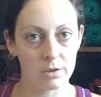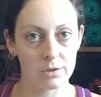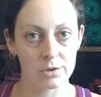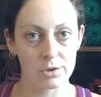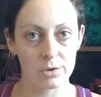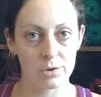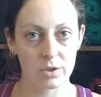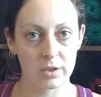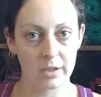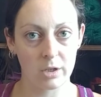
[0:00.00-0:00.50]

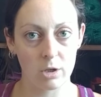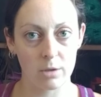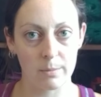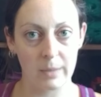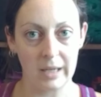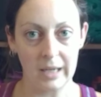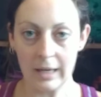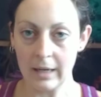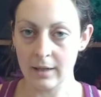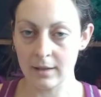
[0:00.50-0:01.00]
usually hurt
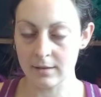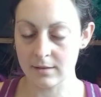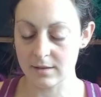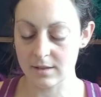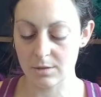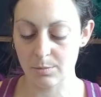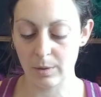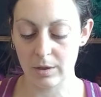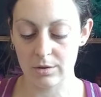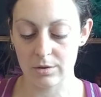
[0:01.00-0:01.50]
my hands,
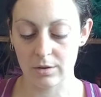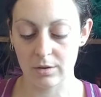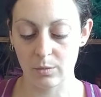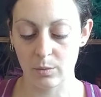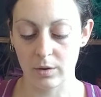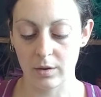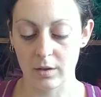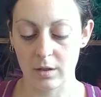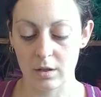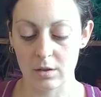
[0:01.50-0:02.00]
especially
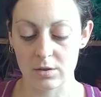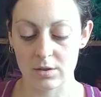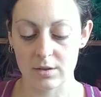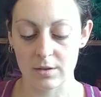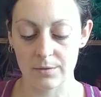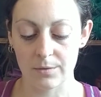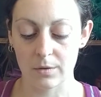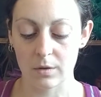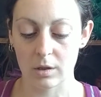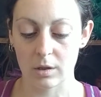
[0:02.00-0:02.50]
when they're
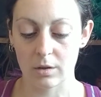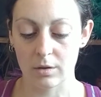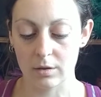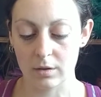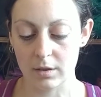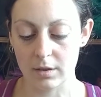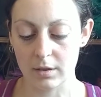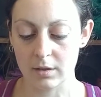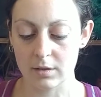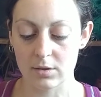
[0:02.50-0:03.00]
stiffer
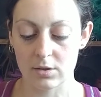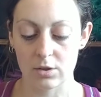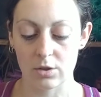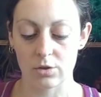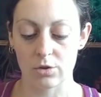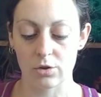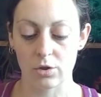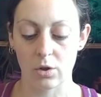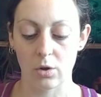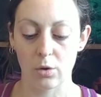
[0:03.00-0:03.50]
acrylics.
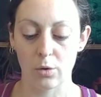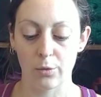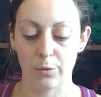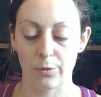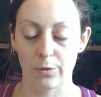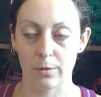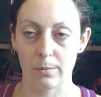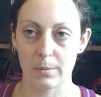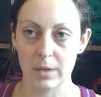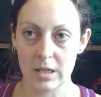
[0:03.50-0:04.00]
So
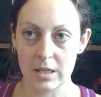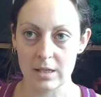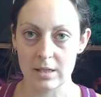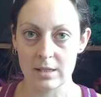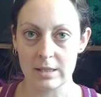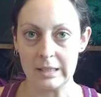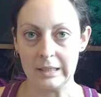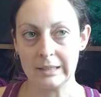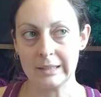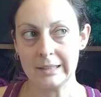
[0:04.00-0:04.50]
for me,